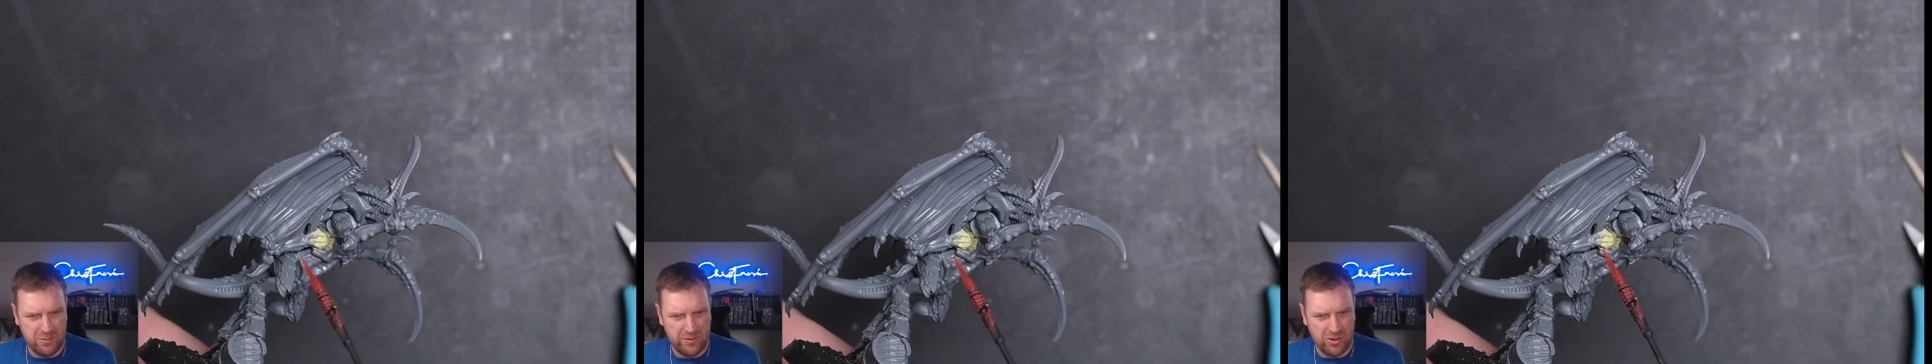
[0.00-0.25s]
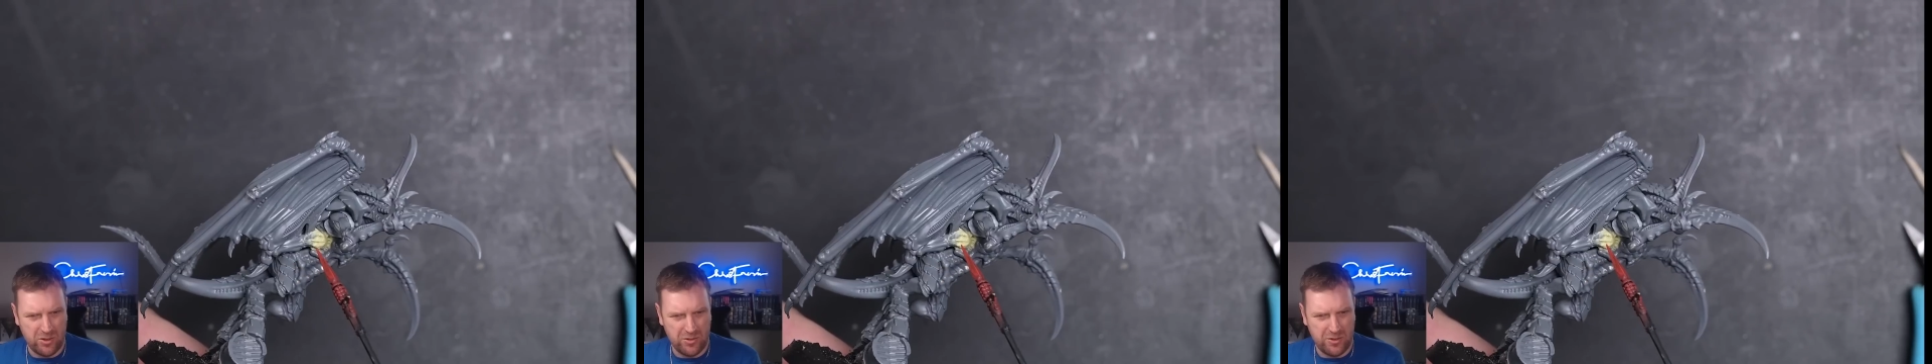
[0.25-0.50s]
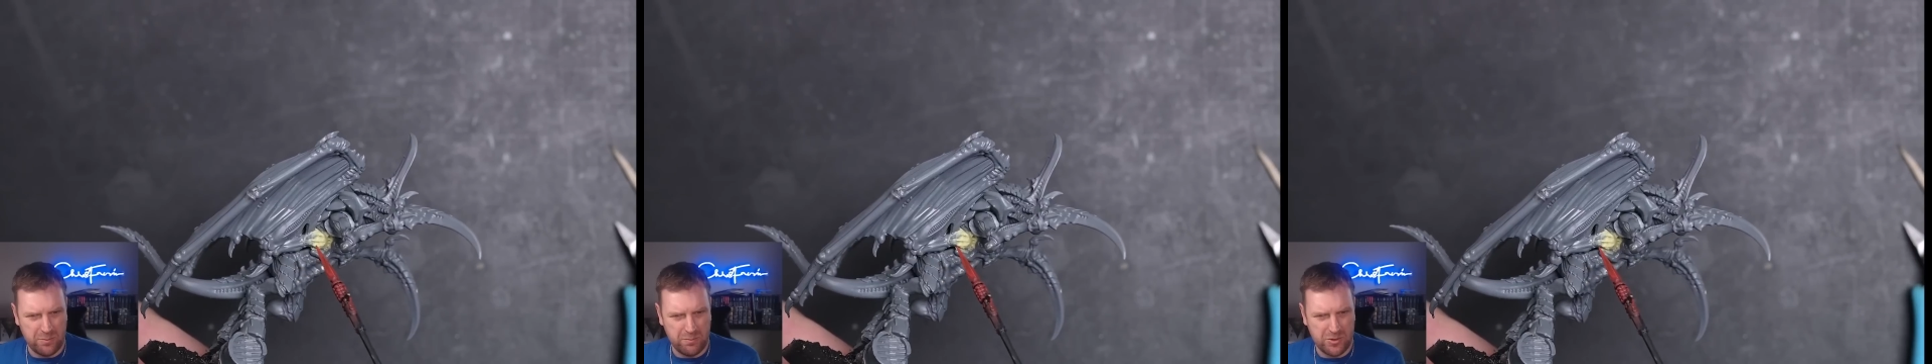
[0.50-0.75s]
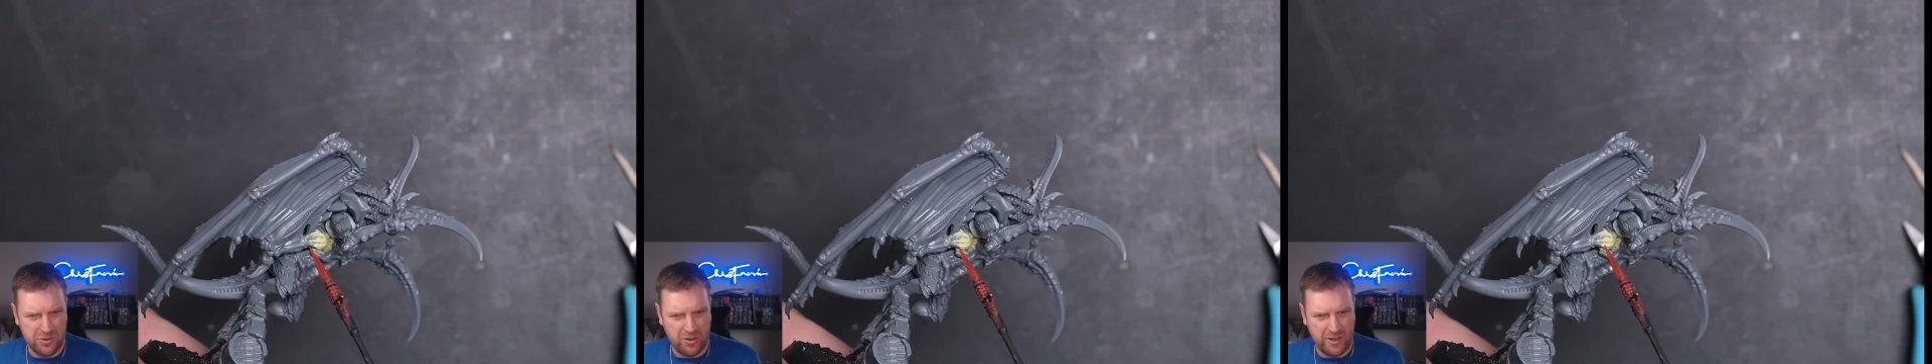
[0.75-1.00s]
We've got some
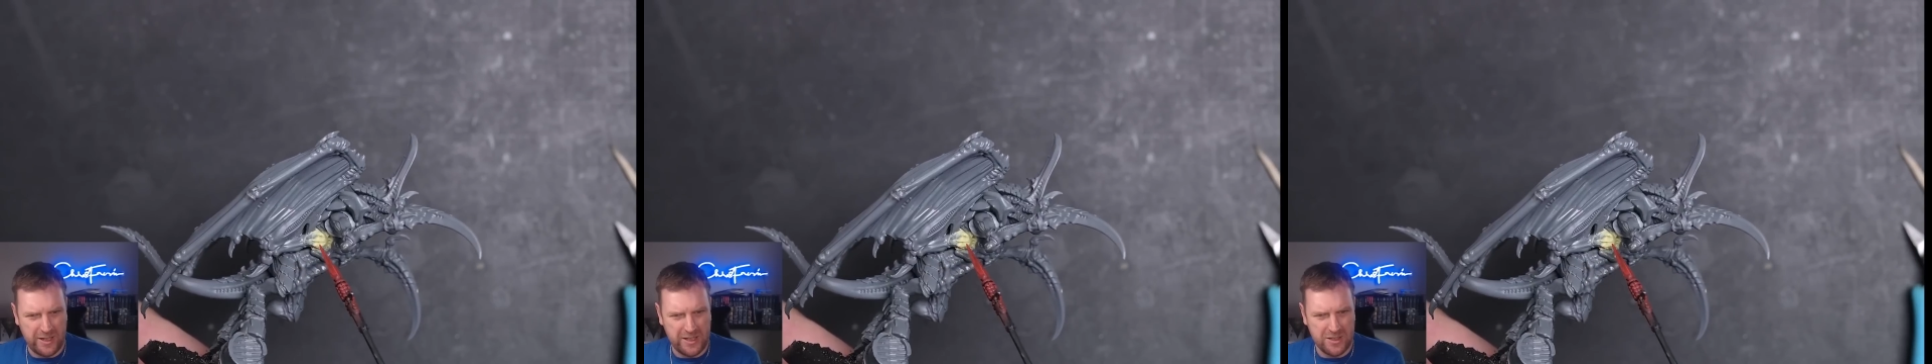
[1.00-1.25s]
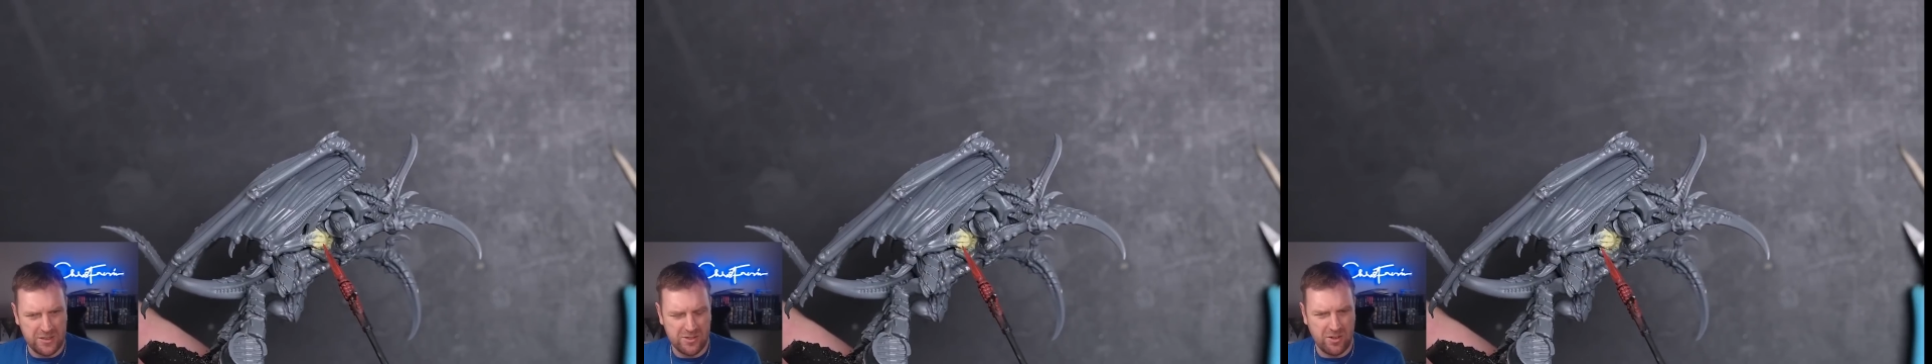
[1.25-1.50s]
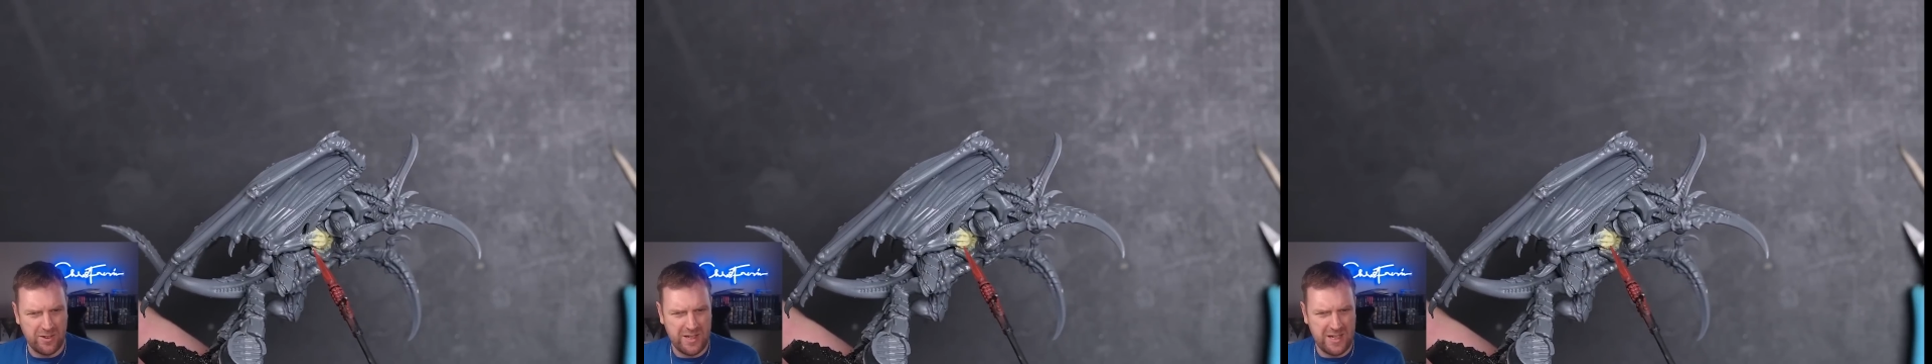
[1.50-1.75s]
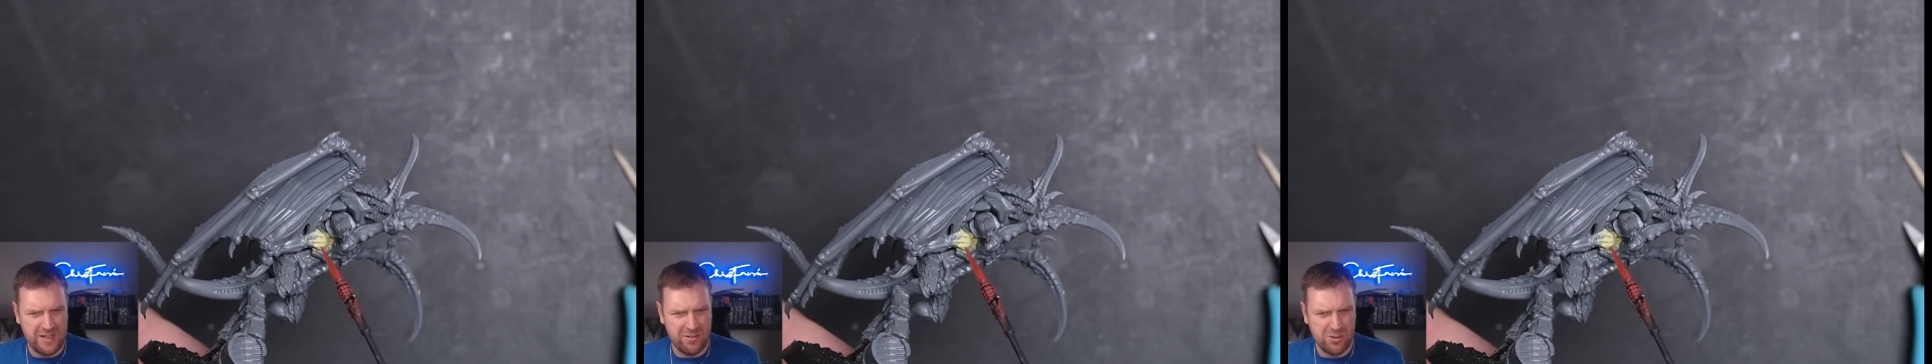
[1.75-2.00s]
striations on
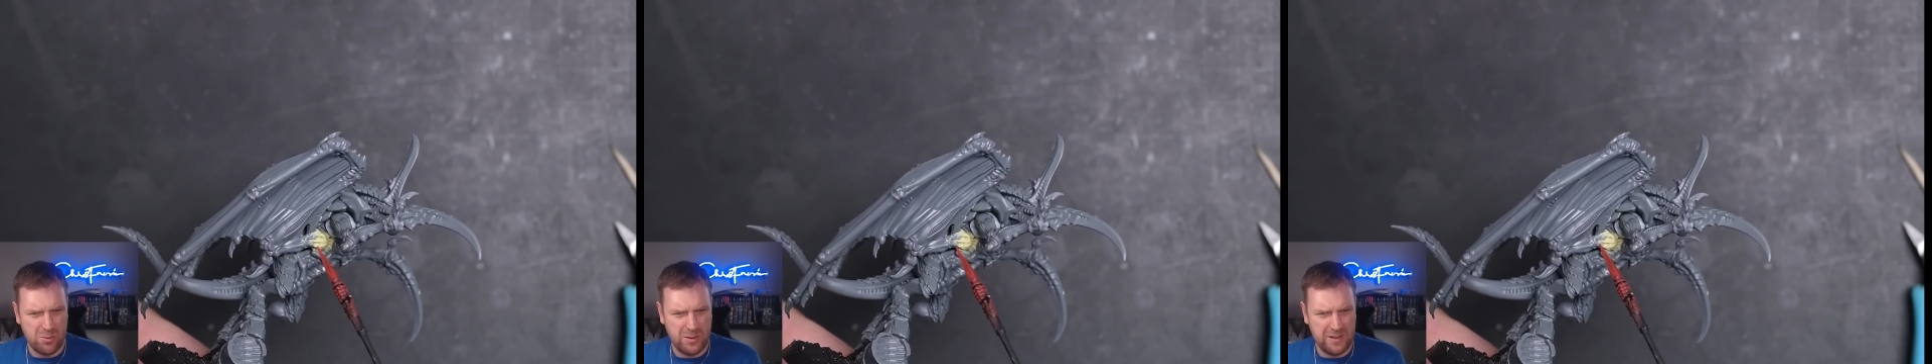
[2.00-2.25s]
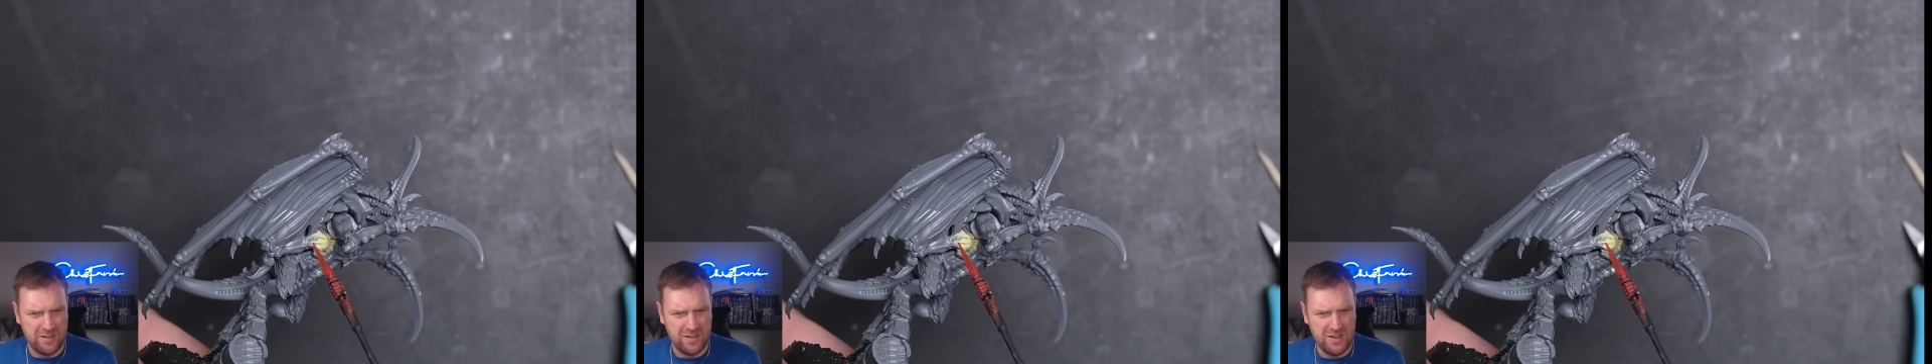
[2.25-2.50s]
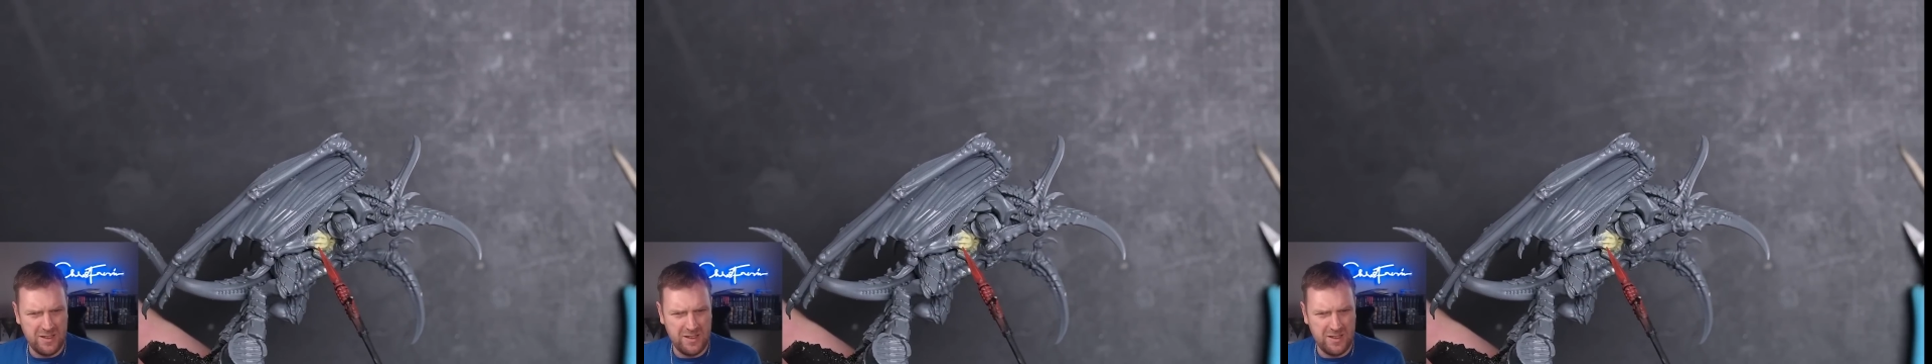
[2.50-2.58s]
here as well,